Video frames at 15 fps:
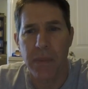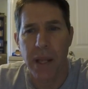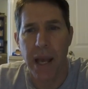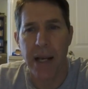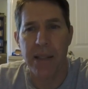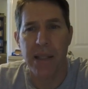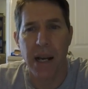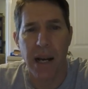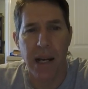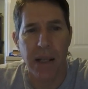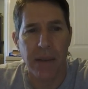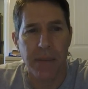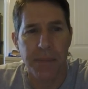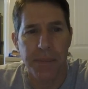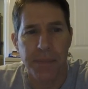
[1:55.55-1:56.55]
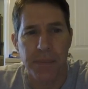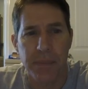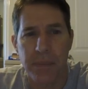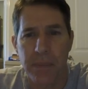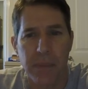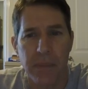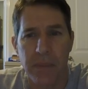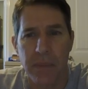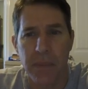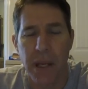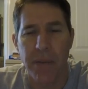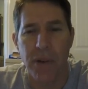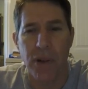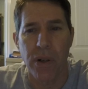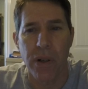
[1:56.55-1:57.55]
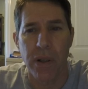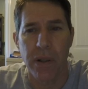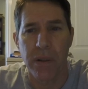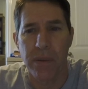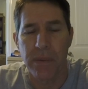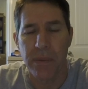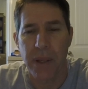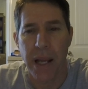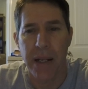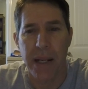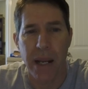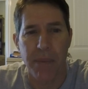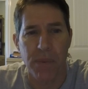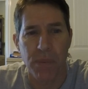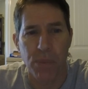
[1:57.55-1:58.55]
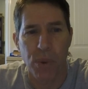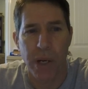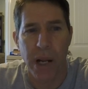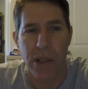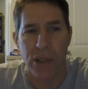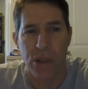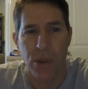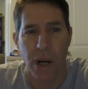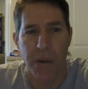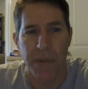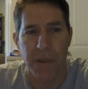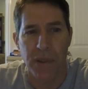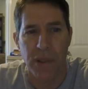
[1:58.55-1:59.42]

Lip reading: XI? Never heard that name pronounced too often,